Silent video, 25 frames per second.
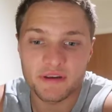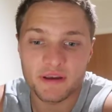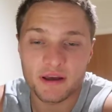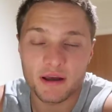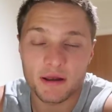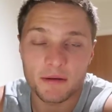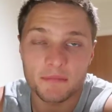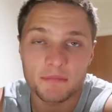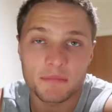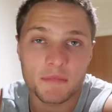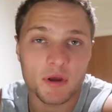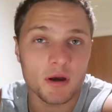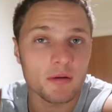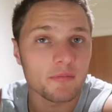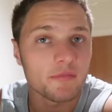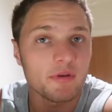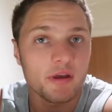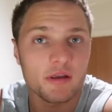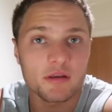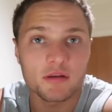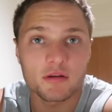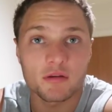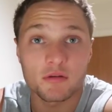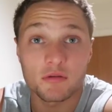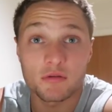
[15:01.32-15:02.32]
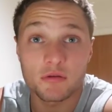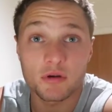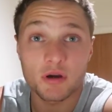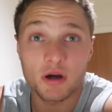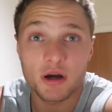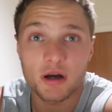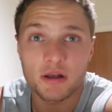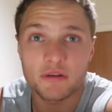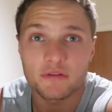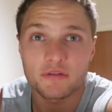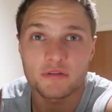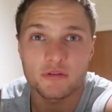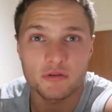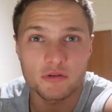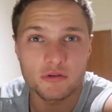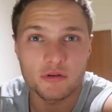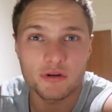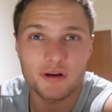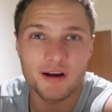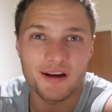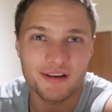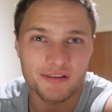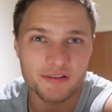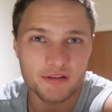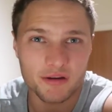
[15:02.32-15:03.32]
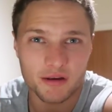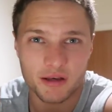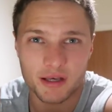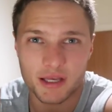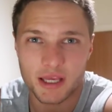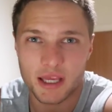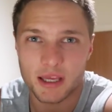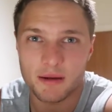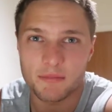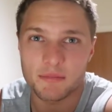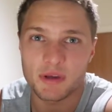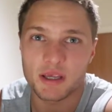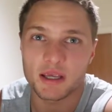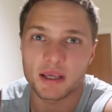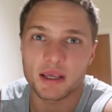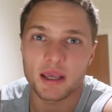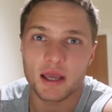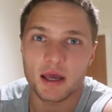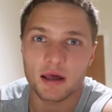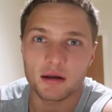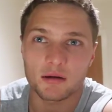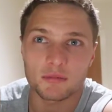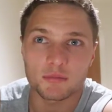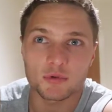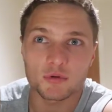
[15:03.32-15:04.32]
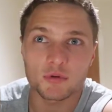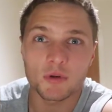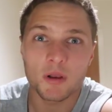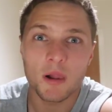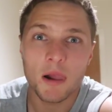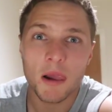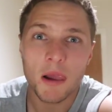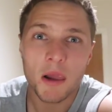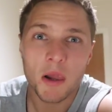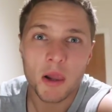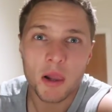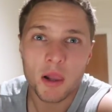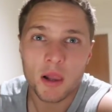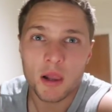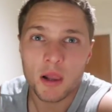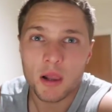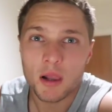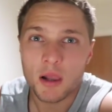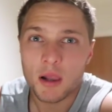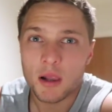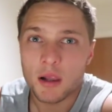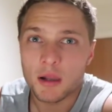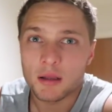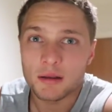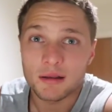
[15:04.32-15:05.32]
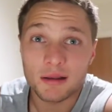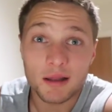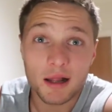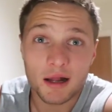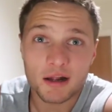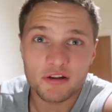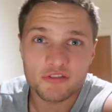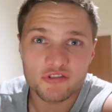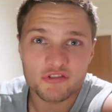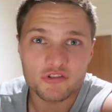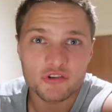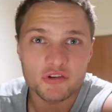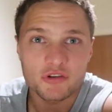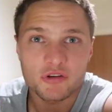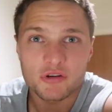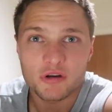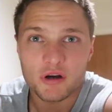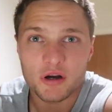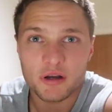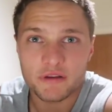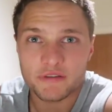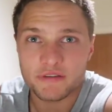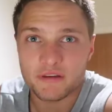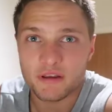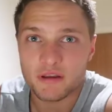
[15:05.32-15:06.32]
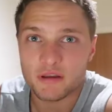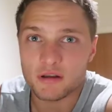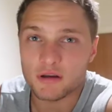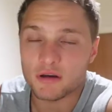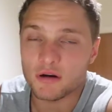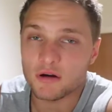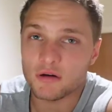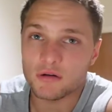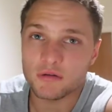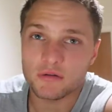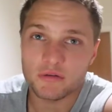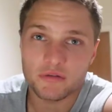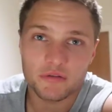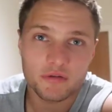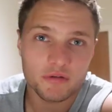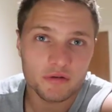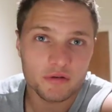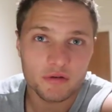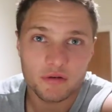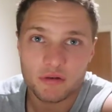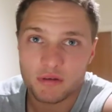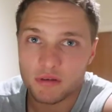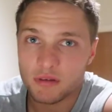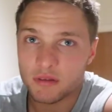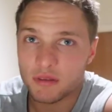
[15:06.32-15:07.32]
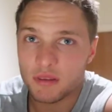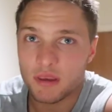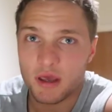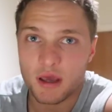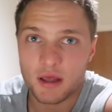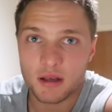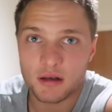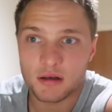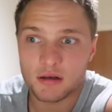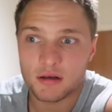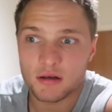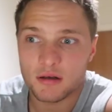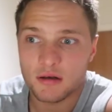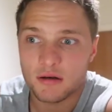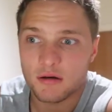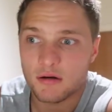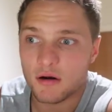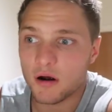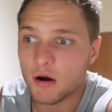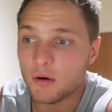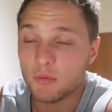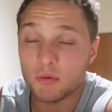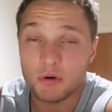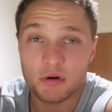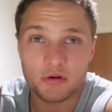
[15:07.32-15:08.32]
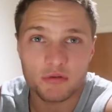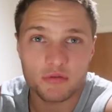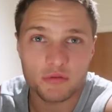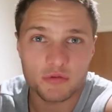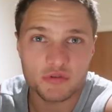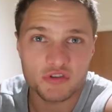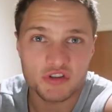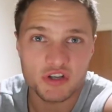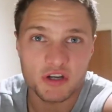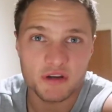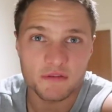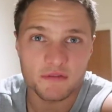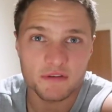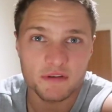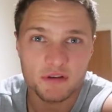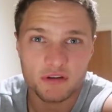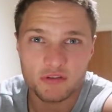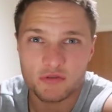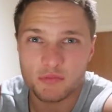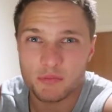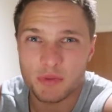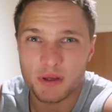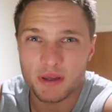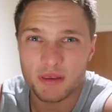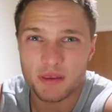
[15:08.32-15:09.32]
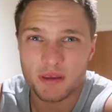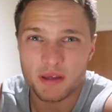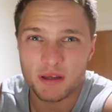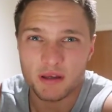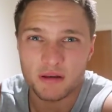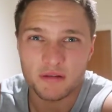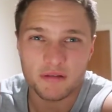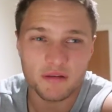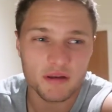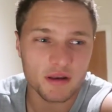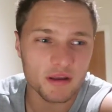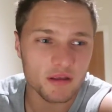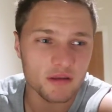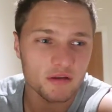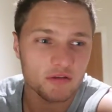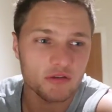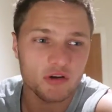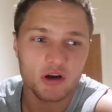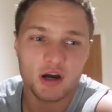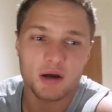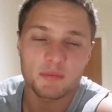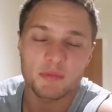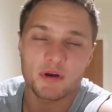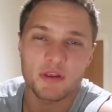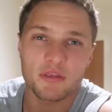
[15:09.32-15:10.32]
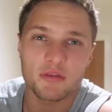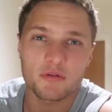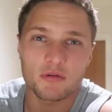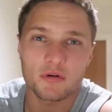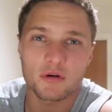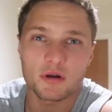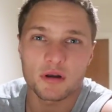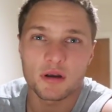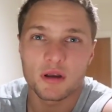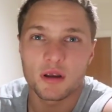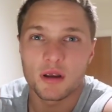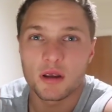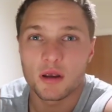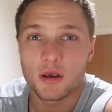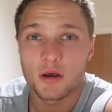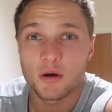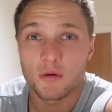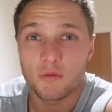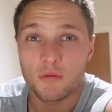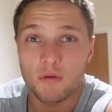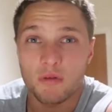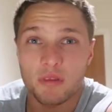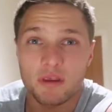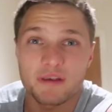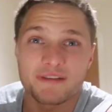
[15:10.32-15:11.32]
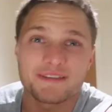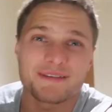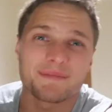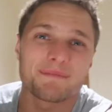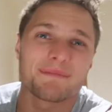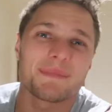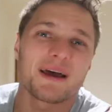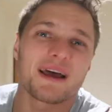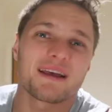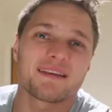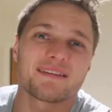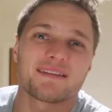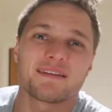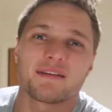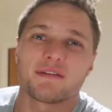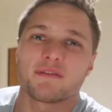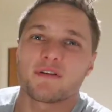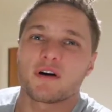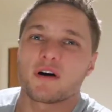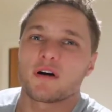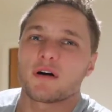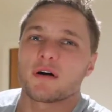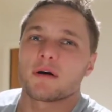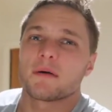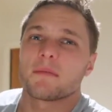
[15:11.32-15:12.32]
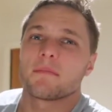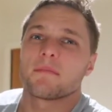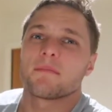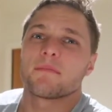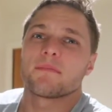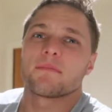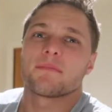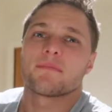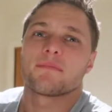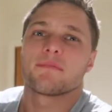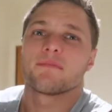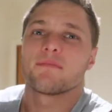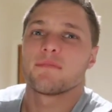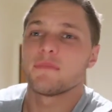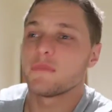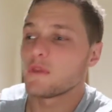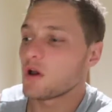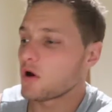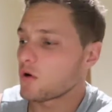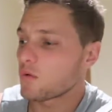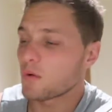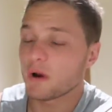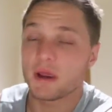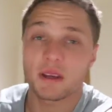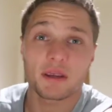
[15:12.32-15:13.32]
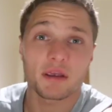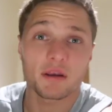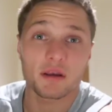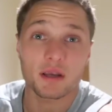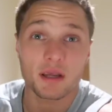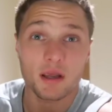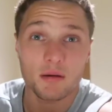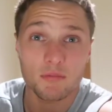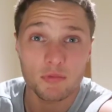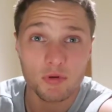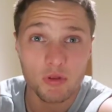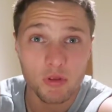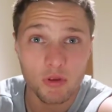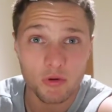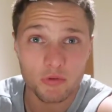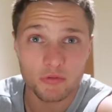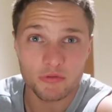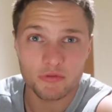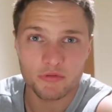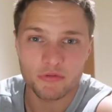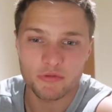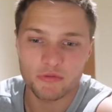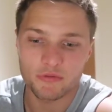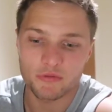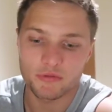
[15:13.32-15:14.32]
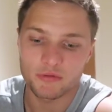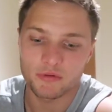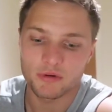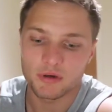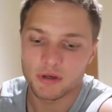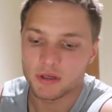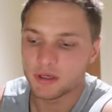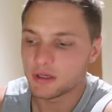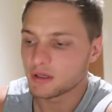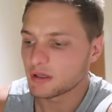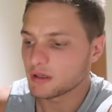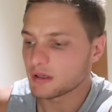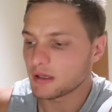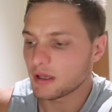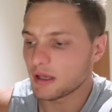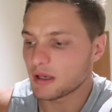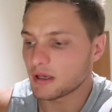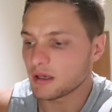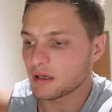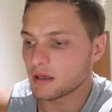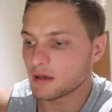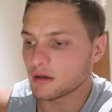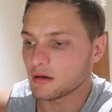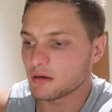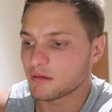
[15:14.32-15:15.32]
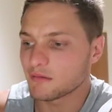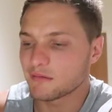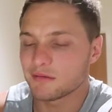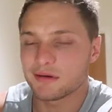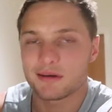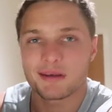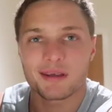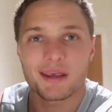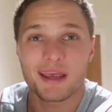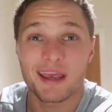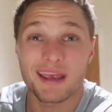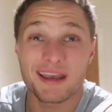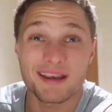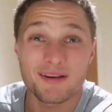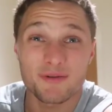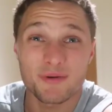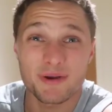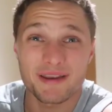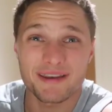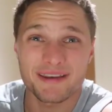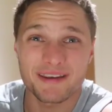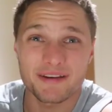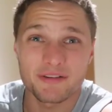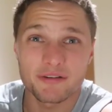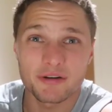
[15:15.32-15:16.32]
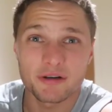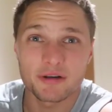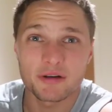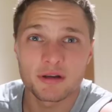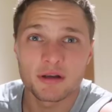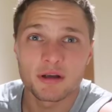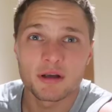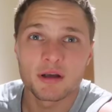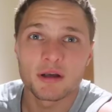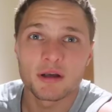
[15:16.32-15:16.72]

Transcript: down. I'm telling you guys, so you guys are going to keep me accountable. Last year, I set the goals that I wanted to achieve such big things, and at the time I thought, well, these are massive. I'm no way going to come close to getting anywhere near it.